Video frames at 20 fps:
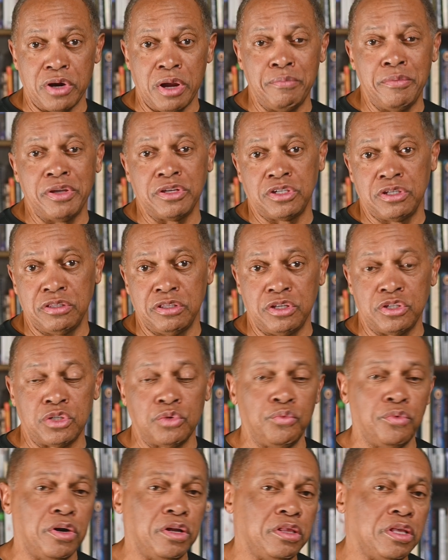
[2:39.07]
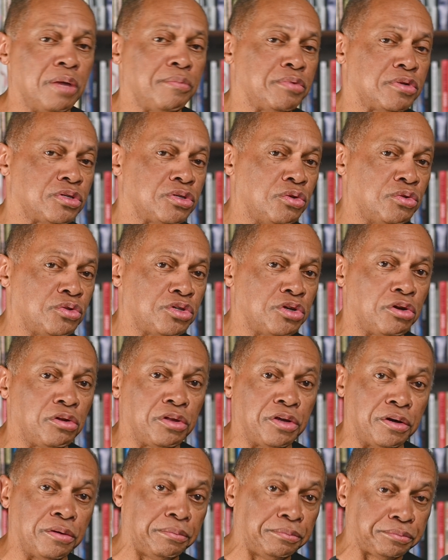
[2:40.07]
I mentioned this in one of the episodes
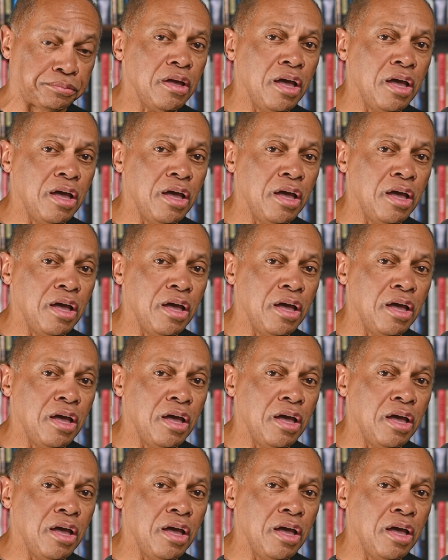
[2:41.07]
earlier,